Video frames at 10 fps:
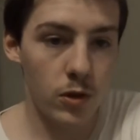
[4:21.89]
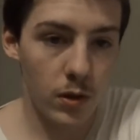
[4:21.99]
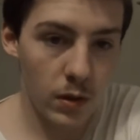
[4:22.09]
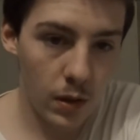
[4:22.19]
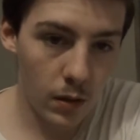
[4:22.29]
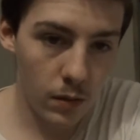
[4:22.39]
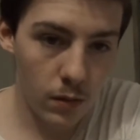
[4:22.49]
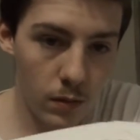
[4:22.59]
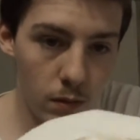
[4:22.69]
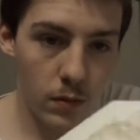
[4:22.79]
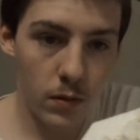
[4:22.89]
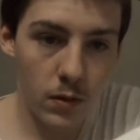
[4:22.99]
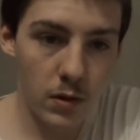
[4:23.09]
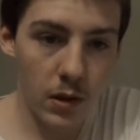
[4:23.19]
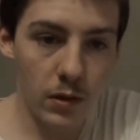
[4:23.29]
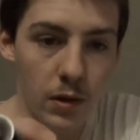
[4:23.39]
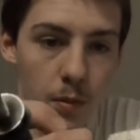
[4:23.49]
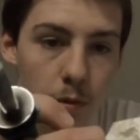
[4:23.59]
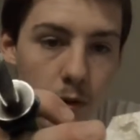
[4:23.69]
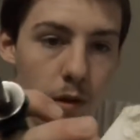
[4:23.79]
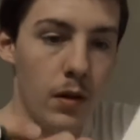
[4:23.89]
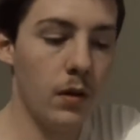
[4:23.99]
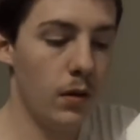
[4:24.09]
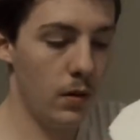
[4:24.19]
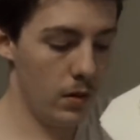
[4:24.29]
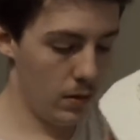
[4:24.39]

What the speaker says: just like that. Sealed it up right there.